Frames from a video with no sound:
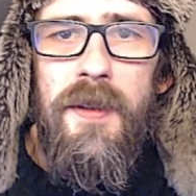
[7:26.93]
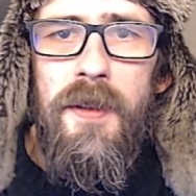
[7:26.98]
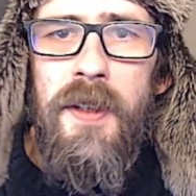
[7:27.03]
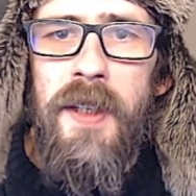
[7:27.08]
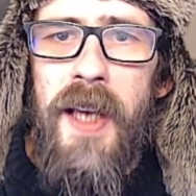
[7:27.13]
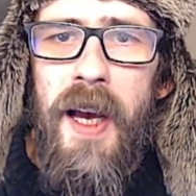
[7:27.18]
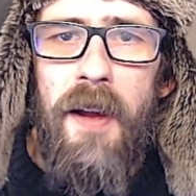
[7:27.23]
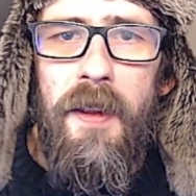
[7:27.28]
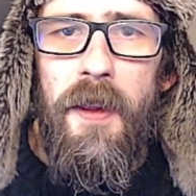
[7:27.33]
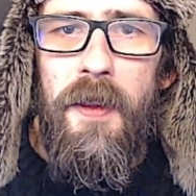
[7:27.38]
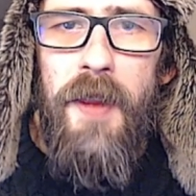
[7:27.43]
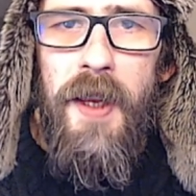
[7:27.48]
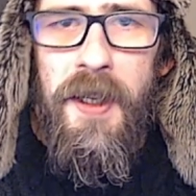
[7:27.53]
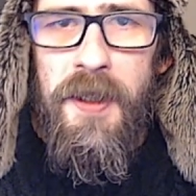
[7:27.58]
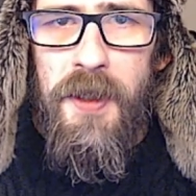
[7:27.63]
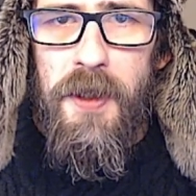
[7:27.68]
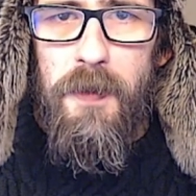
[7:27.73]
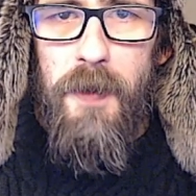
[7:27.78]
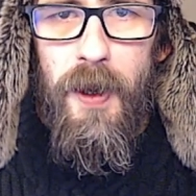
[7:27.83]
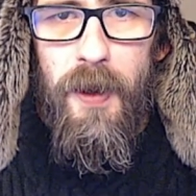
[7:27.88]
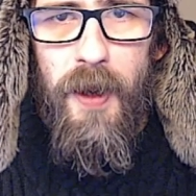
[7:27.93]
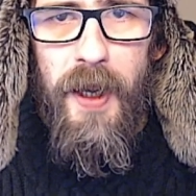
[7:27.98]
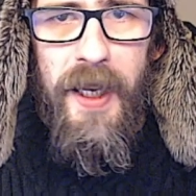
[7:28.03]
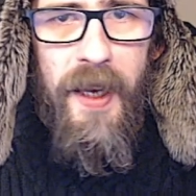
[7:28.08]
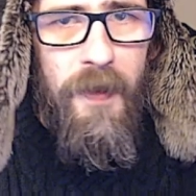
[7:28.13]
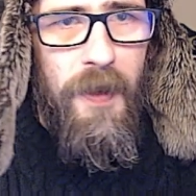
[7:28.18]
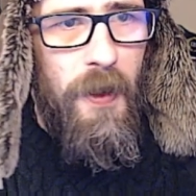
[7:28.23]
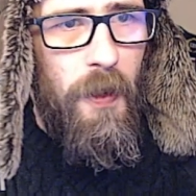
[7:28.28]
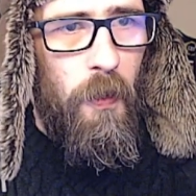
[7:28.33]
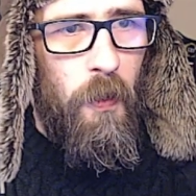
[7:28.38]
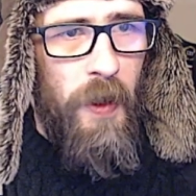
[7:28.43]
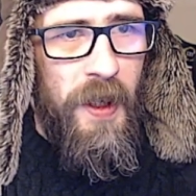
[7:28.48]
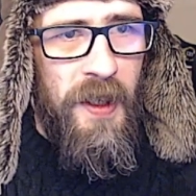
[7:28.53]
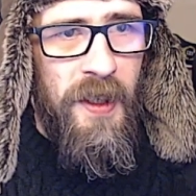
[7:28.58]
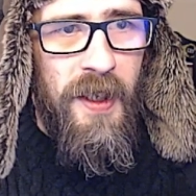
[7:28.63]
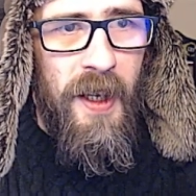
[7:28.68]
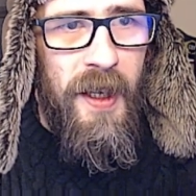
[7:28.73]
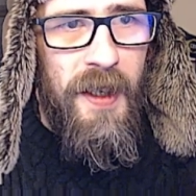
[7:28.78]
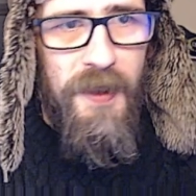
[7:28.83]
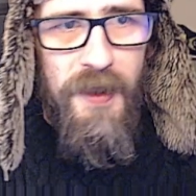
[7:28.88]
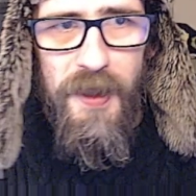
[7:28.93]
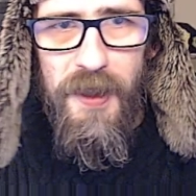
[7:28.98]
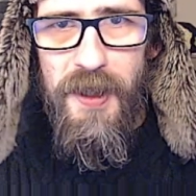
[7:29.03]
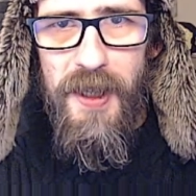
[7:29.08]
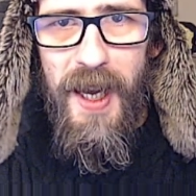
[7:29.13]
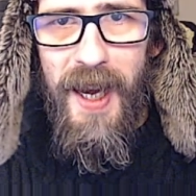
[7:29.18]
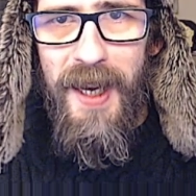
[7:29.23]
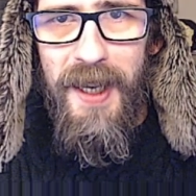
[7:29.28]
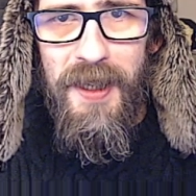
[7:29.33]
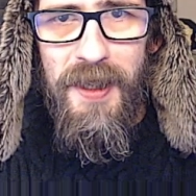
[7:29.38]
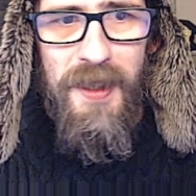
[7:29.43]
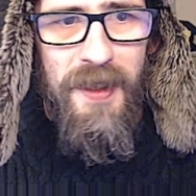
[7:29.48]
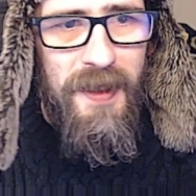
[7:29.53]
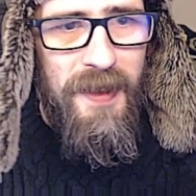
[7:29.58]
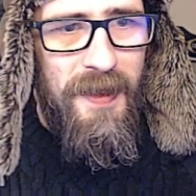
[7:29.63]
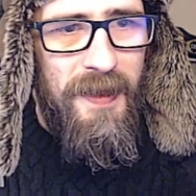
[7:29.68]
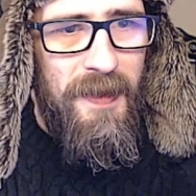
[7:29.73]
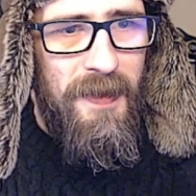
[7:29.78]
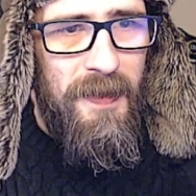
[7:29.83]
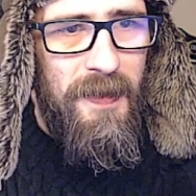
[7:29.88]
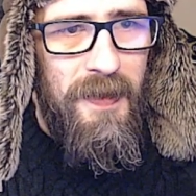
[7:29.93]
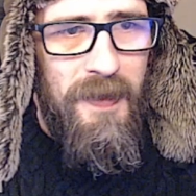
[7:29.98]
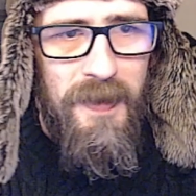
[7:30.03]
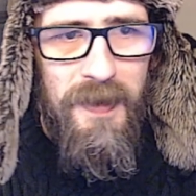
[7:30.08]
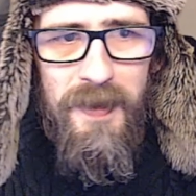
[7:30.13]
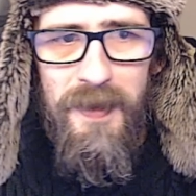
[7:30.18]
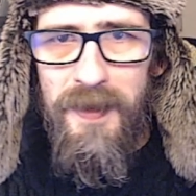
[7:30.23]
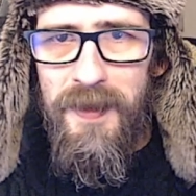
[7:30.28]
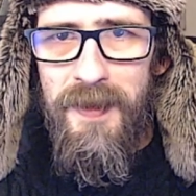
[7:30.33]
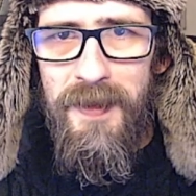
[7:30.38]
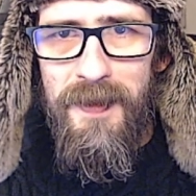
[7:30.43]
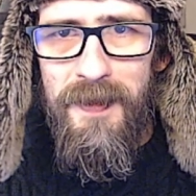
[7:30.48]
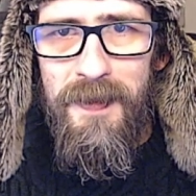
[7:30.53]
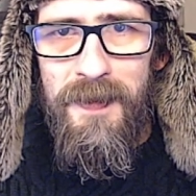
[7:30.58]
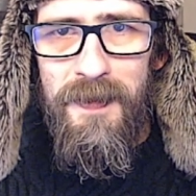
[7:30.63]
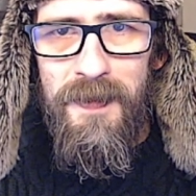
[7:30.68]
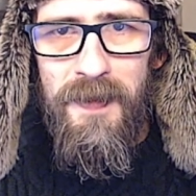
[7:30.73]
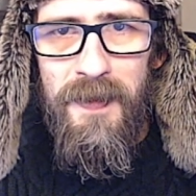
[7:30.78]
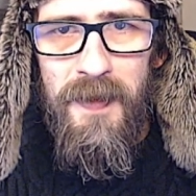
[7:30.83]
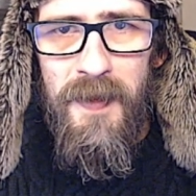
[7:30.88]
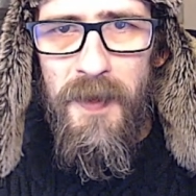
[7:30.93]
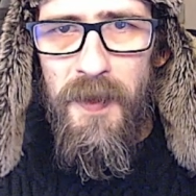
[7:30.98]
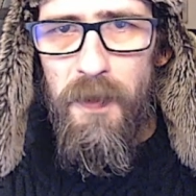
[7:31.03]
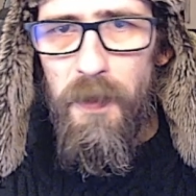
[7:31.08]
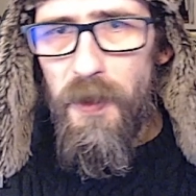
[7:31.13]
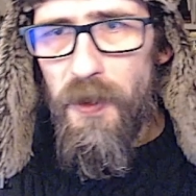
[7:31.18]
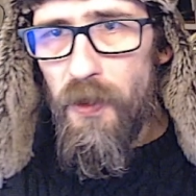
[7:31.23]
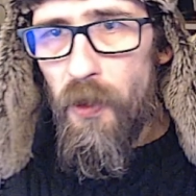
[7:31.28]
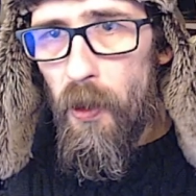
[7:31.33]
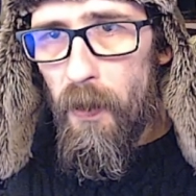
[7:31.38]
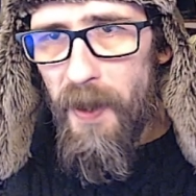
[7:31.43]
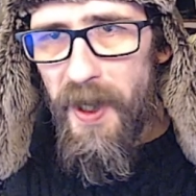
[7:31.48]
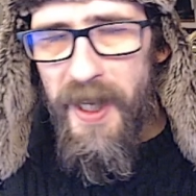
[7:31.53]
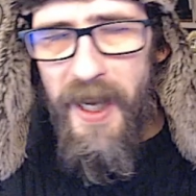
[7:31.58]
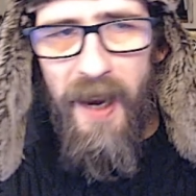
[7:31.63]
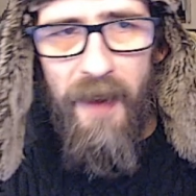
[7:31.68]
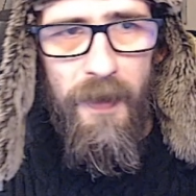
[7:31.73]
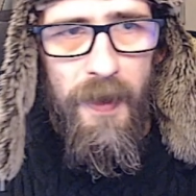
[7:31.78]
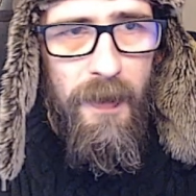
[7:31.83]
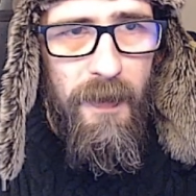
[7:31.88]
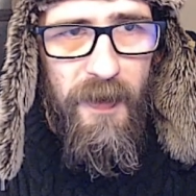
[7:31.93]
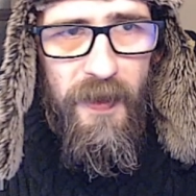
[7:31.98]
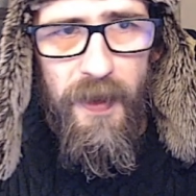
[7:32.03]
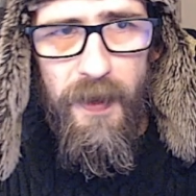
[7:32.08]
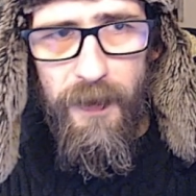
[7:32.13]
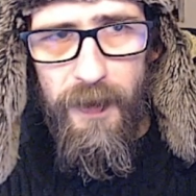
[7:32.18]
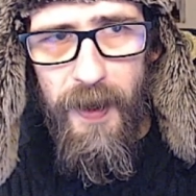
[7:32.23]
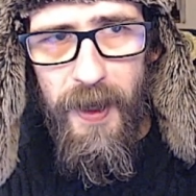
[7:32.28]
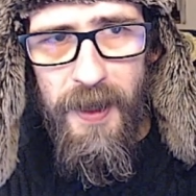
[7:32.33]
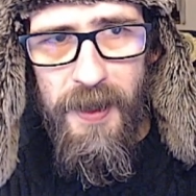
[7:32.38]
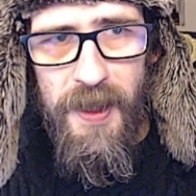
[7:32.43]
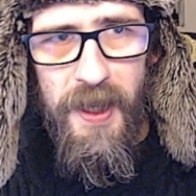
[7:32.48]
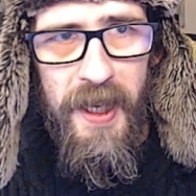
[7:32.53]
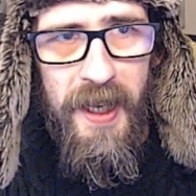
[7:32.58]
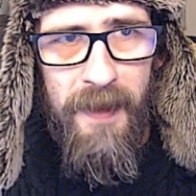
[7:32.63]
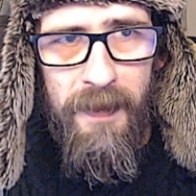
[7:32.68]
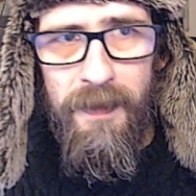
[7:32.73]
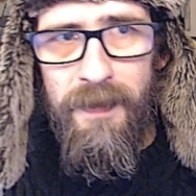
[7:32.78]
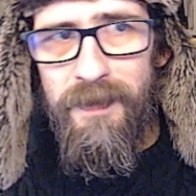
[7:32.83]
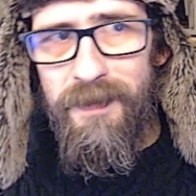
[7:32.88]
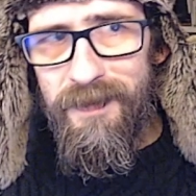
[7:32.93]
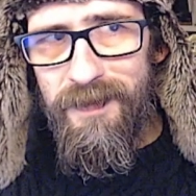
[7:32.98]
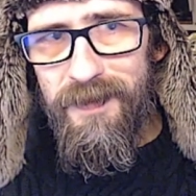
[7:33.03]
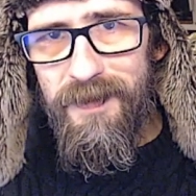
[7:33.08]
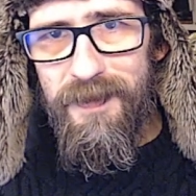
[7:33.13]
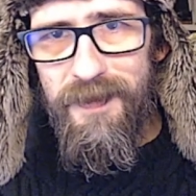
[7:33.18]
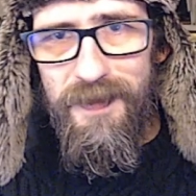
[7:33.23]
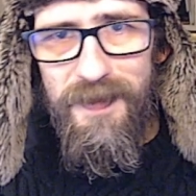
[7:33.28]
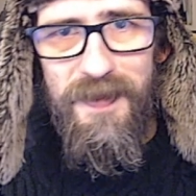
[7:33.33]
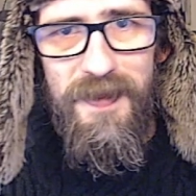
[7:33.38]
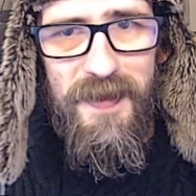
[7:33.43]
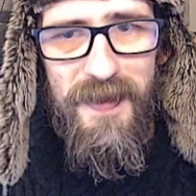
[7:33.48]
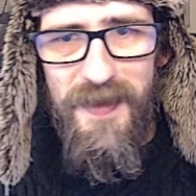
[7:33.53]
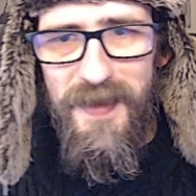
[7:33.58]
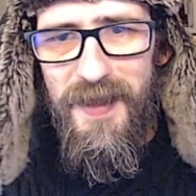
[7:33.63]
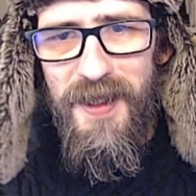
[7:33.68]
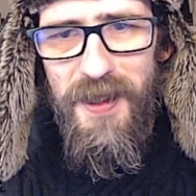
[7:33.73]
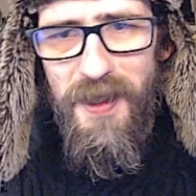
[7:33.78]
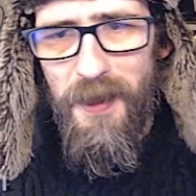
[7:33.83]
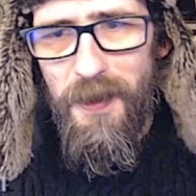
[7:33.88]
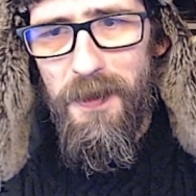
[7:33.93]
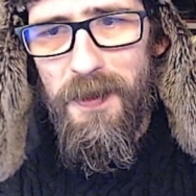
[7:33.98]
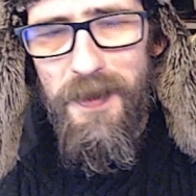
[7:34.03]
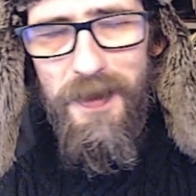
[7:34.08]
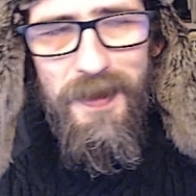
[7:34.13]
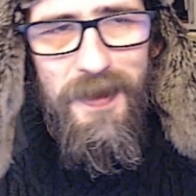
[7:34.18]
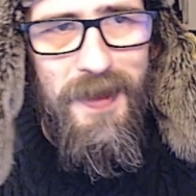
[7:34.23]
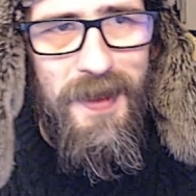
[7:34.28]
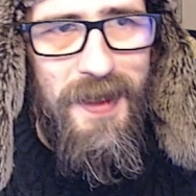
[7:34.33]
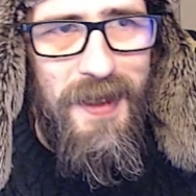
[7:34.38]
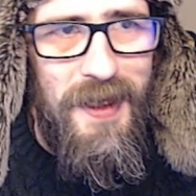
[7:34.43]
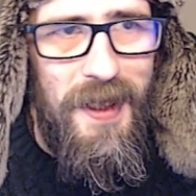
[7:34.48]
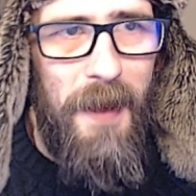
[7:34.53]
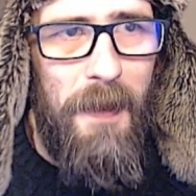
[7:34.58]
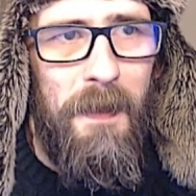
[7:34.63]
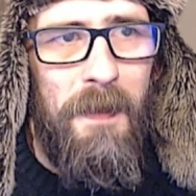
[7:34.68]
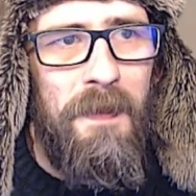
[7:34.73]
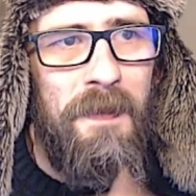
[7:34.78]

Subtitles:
You can get other things as well, like have you got Wind Dancer stacks, and would normally have them for the first hit. So, yeah.